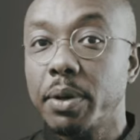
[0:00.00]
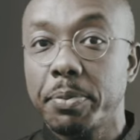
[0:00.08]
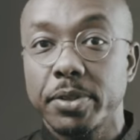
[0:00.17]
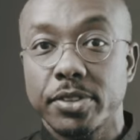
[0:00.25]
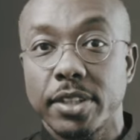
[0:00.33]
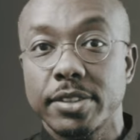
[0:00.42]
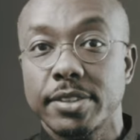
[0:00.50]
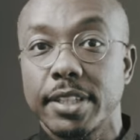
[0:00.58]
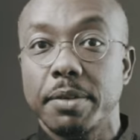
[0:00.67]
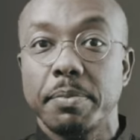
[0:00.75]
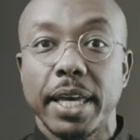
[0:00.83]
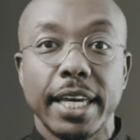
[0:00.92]
represents
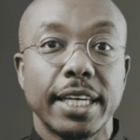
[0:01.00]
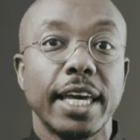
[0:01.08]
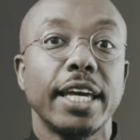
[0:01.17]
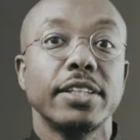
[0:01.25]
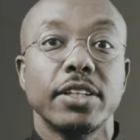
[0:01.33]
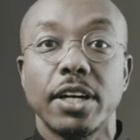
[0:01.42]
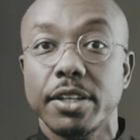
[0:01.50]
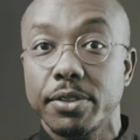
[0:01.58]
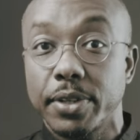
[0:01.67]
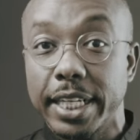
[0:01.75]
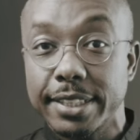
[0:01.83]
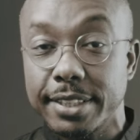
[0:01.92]
them, aka the
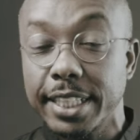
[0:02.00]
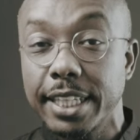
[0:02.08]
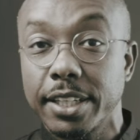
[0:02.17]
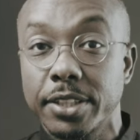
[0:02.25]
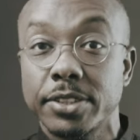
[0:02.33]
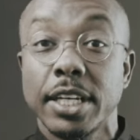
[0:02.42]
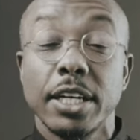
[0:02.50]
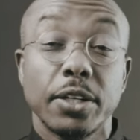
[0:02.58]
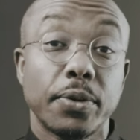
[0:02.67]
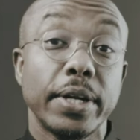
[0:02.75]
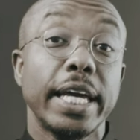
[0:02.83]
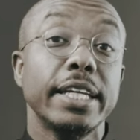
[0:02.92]
authorized dealers,
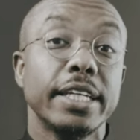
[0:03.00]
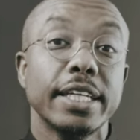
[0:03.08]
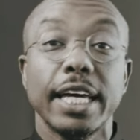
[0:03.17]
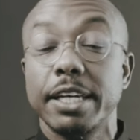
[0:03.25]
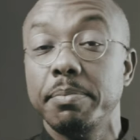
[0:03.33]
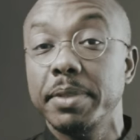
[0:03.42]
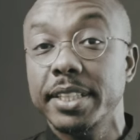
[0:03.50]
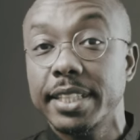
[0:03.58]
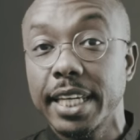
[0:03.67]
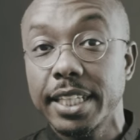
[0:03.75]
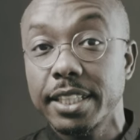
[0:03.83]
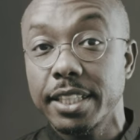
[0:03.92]
creating and
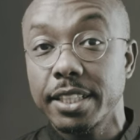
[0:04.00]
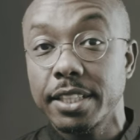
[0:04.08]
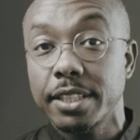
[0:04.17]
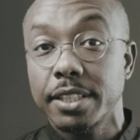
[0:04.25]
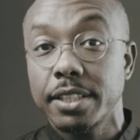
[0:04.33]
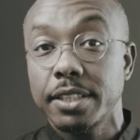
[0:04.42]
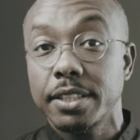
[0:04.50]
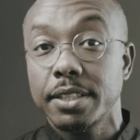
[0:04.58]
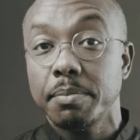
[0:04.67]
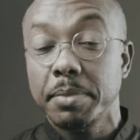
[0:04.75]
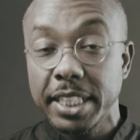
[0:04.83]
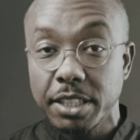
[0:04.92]
maintaining
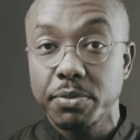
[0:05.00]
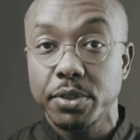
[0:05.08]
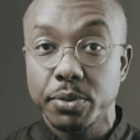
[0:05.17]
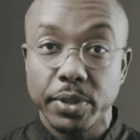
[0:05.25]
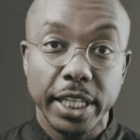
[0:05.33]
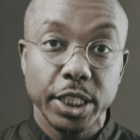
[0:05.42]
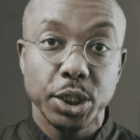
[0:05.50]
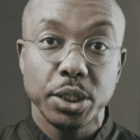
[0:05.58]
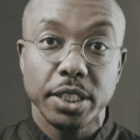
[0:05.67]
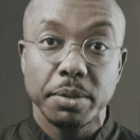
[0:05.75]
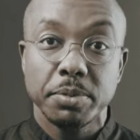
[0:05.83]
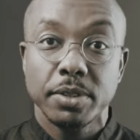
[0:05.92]
meaningful
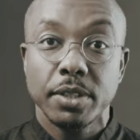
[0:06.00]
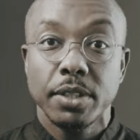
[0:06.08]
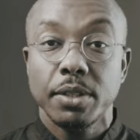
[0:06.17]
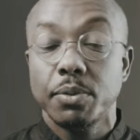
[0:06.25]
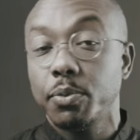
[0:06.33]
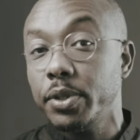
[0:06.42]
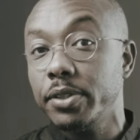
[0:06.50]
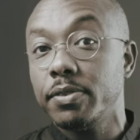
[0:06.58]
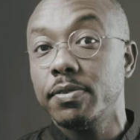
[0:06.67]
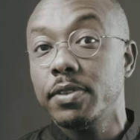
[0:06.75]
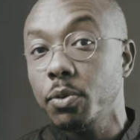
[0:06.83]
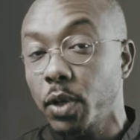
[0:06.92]
relationships
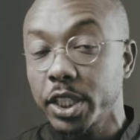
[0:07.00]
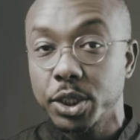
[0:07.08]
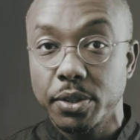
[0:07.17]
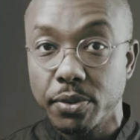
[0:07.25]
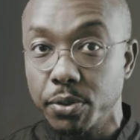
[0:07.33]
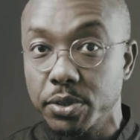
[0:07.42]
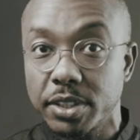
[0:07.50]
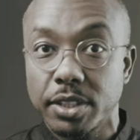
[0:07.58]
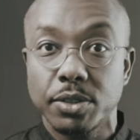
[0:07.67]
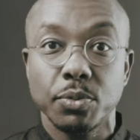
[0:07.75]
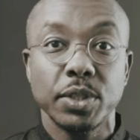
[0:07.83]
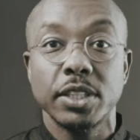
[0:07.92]
with the watch
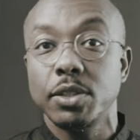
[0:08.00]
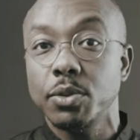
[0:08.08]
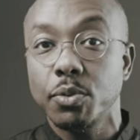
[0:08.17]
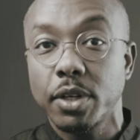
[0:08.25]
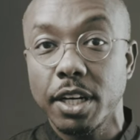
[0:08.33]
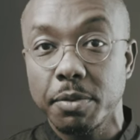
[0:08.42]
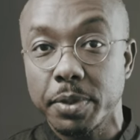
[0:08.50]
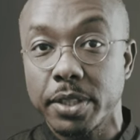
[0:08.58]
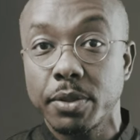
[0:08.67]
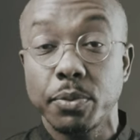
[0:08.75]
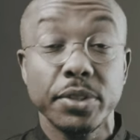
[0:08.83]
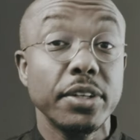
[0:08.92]
enthusiast, with the
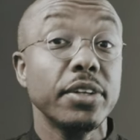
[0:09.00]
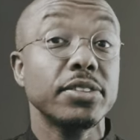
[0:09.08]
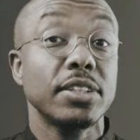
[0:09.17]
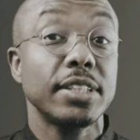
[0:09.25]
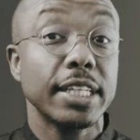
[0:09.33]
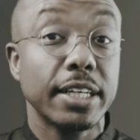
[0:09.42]
newcomer, with their existing